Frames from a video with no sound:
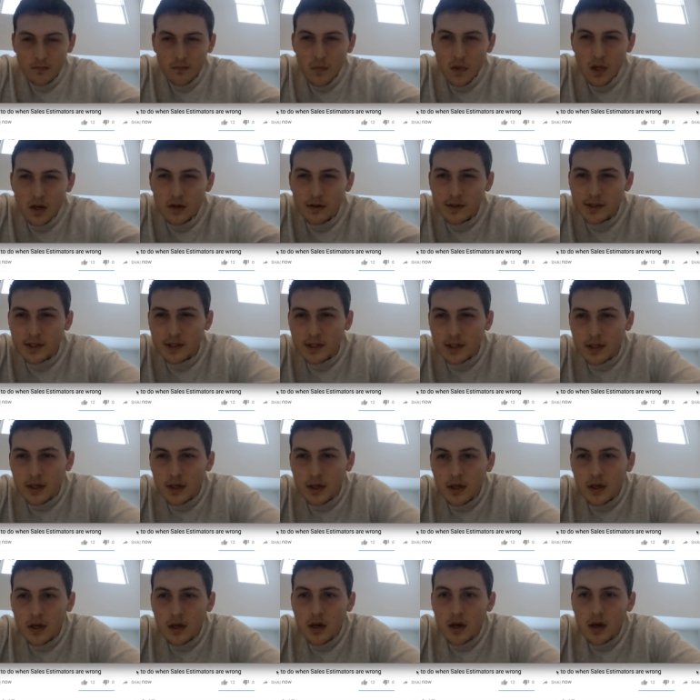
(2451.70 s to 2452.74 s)
Let's
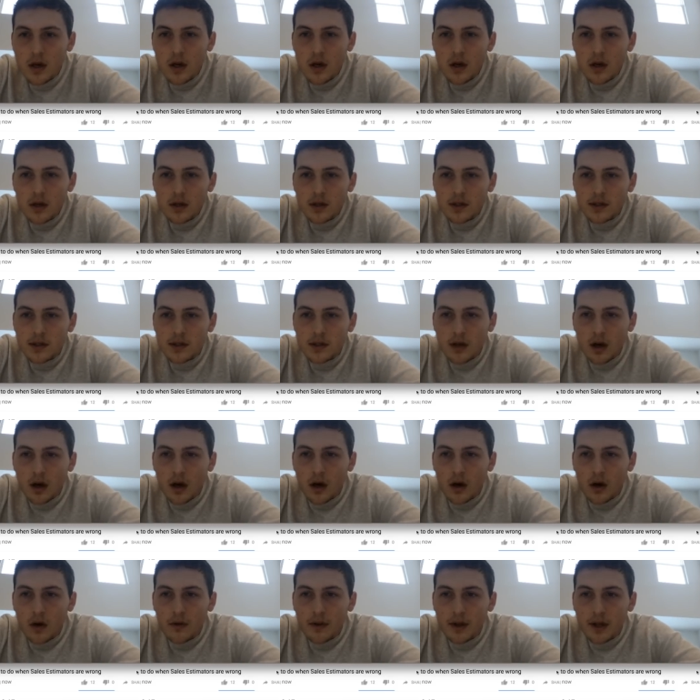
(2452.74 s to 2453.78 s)
see.
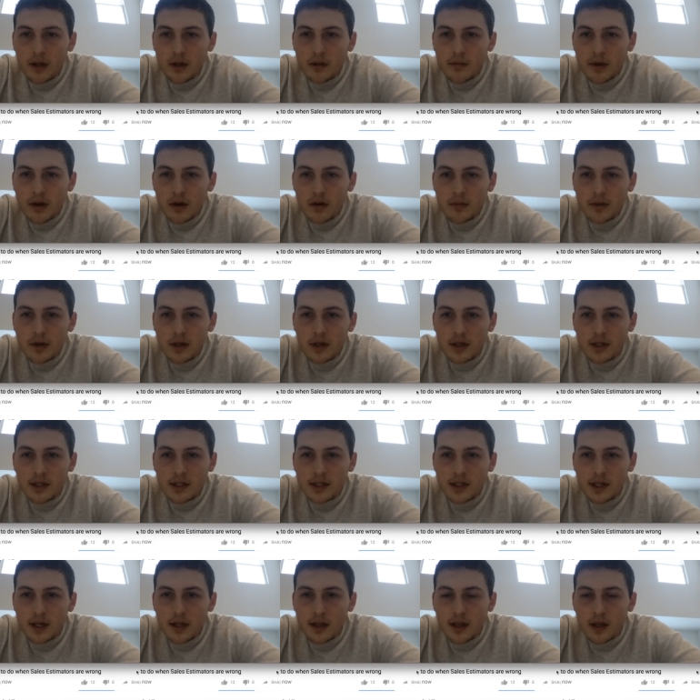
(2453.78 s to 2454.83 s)
So they emailed me and
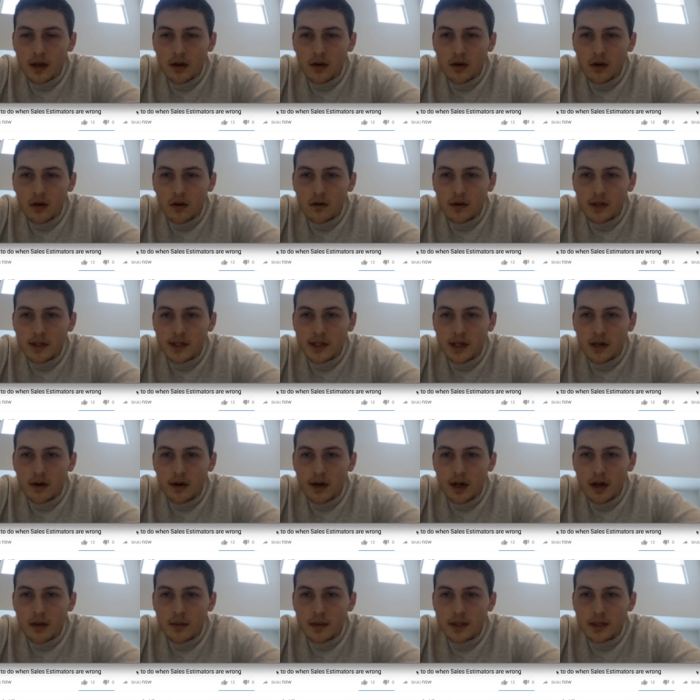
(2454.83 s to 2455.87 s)
said they could only sell on
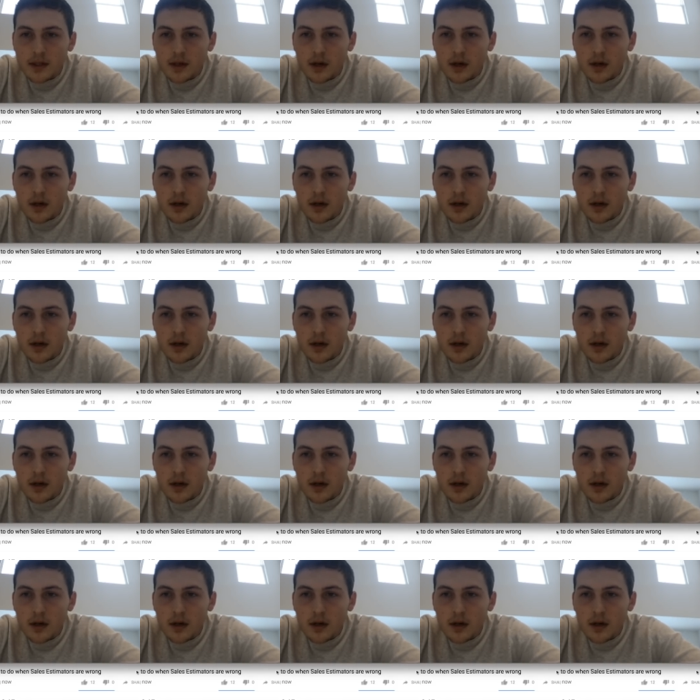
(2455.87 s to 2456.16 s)
Amazon.